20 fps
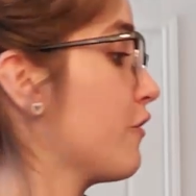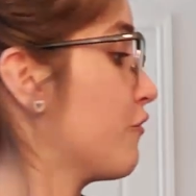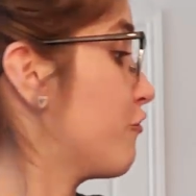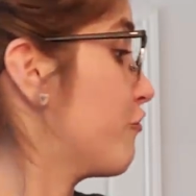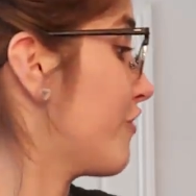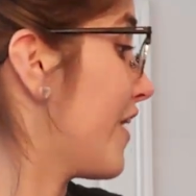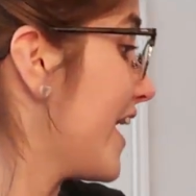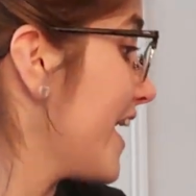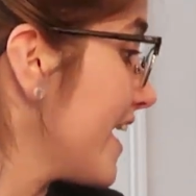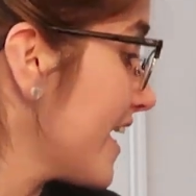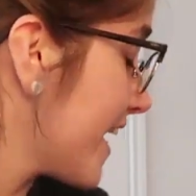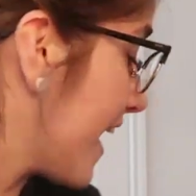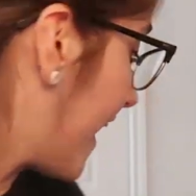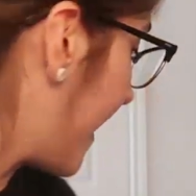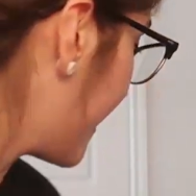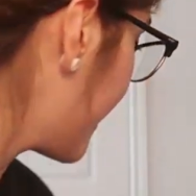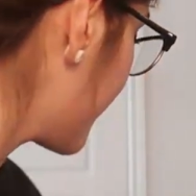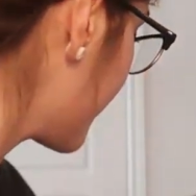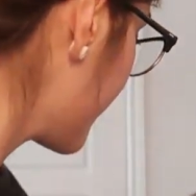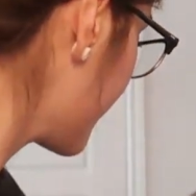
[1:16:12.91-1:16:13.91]

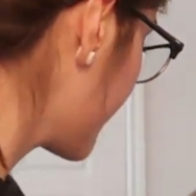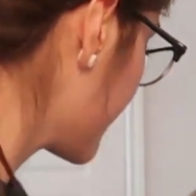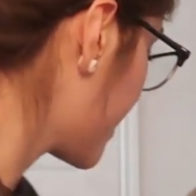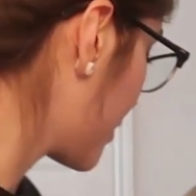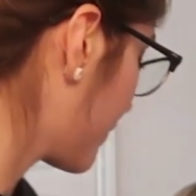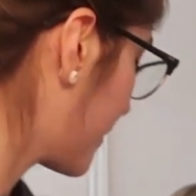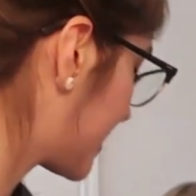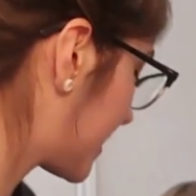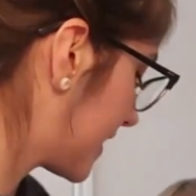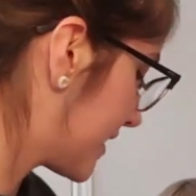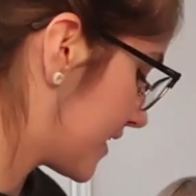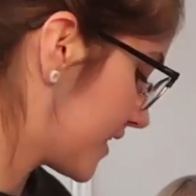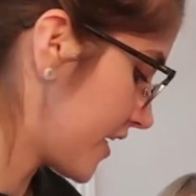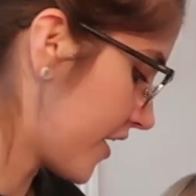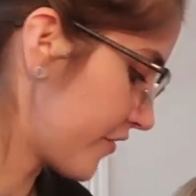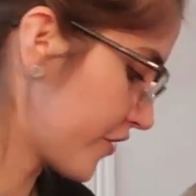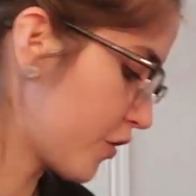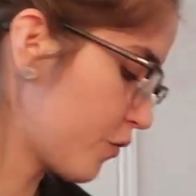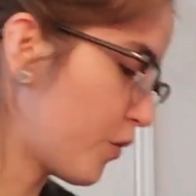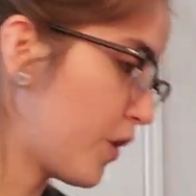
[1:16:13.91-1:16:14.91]
Reagan, so this is
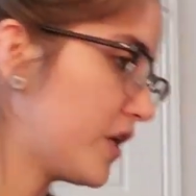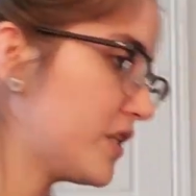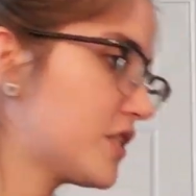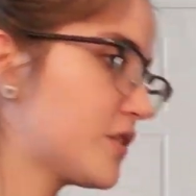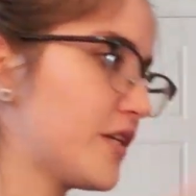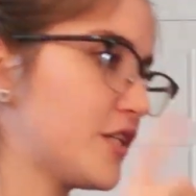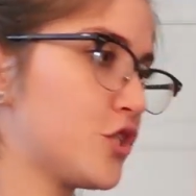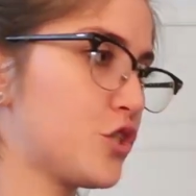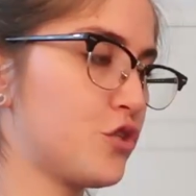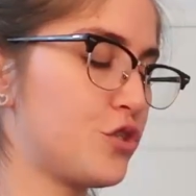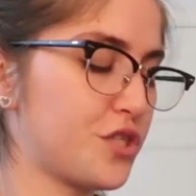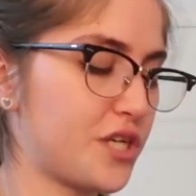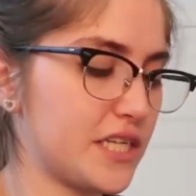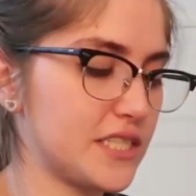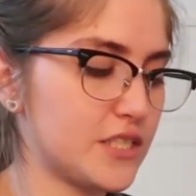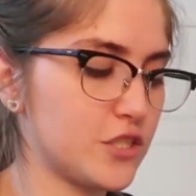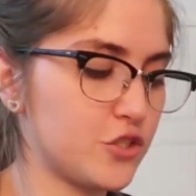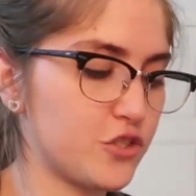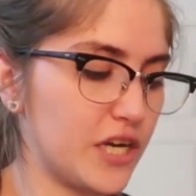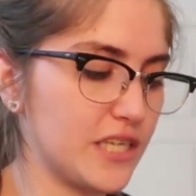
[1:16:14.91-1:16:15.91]
another one. So I showed you
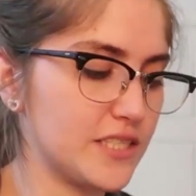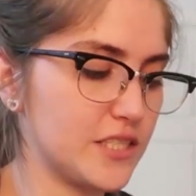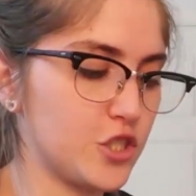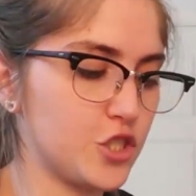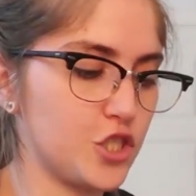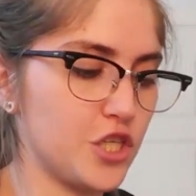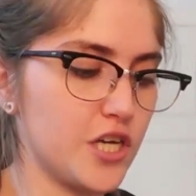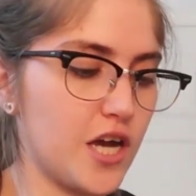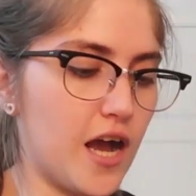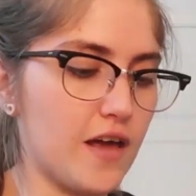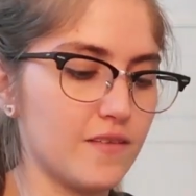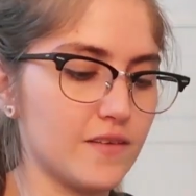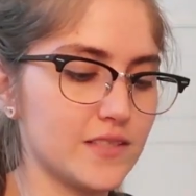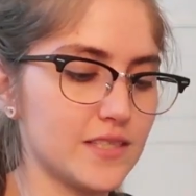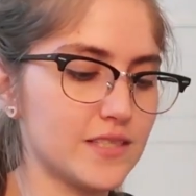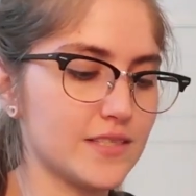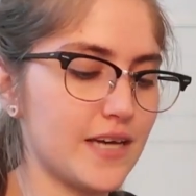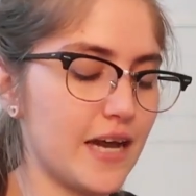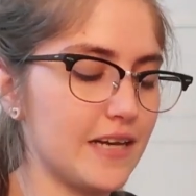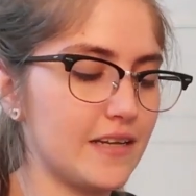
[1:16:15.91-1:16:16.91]
guys the dresses she got.
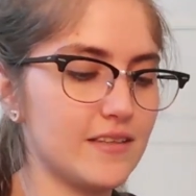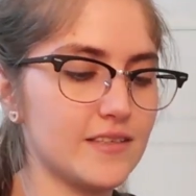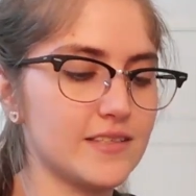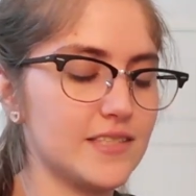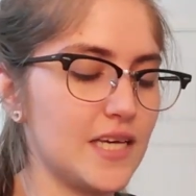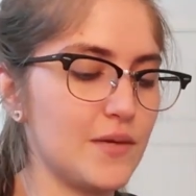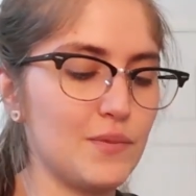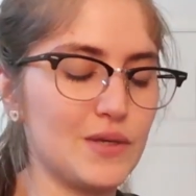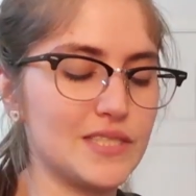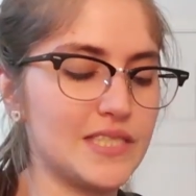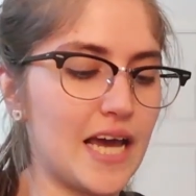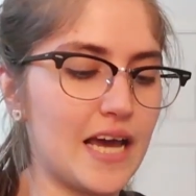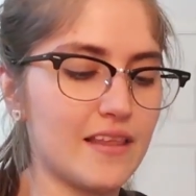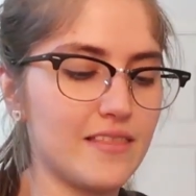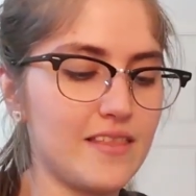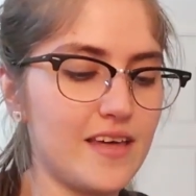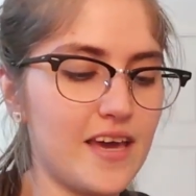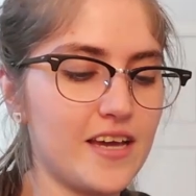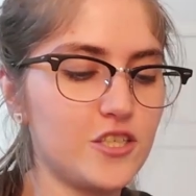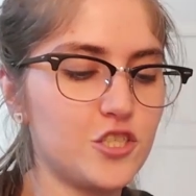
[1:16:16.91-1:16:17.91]
This is kind of the same
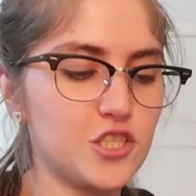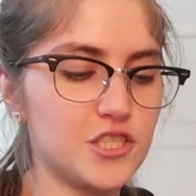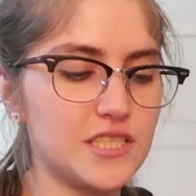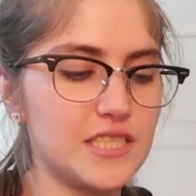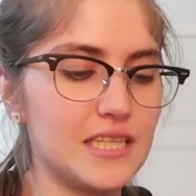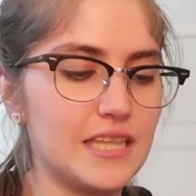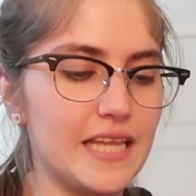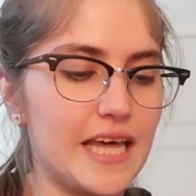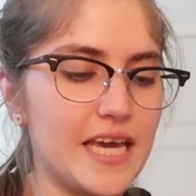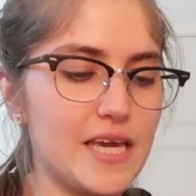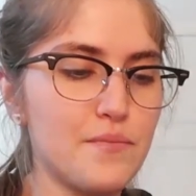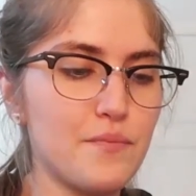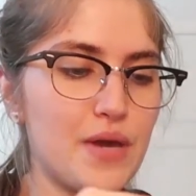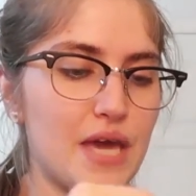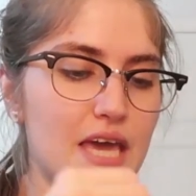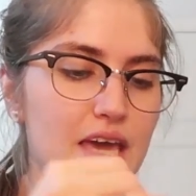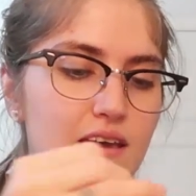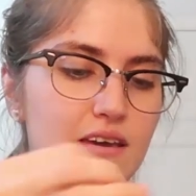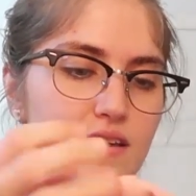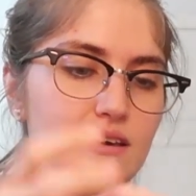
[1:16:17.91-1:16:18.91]
exact thing, just in light
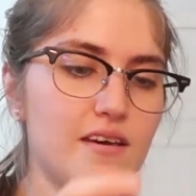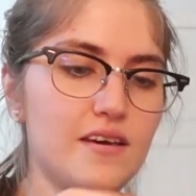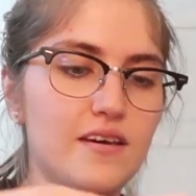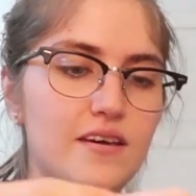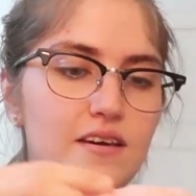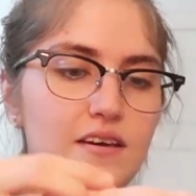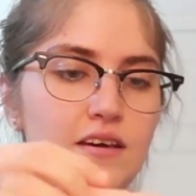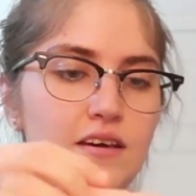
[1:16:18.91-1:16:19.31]
pink.